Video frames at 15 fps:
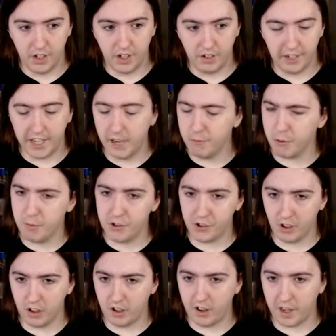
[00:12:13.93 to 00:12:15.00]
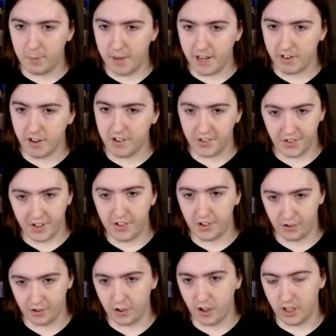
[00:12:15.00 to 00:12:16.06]
He comes from a scholarly background and is a
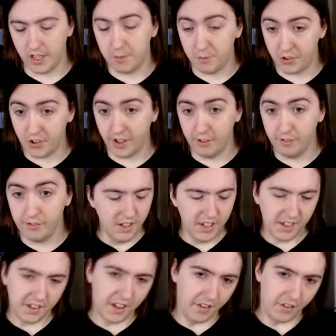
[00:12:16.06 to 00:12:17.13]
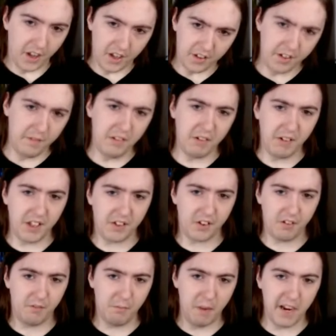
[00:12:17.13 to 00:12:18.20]
scholar himself. That seem to be the sort
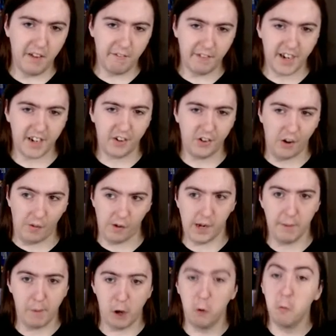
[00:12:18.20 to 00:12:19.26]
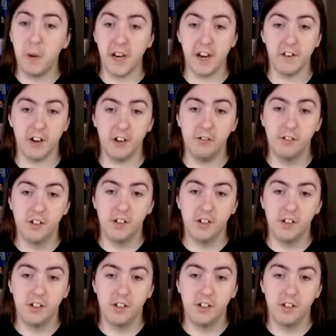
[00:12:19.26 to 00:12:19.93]
of main factors of a pulp hero.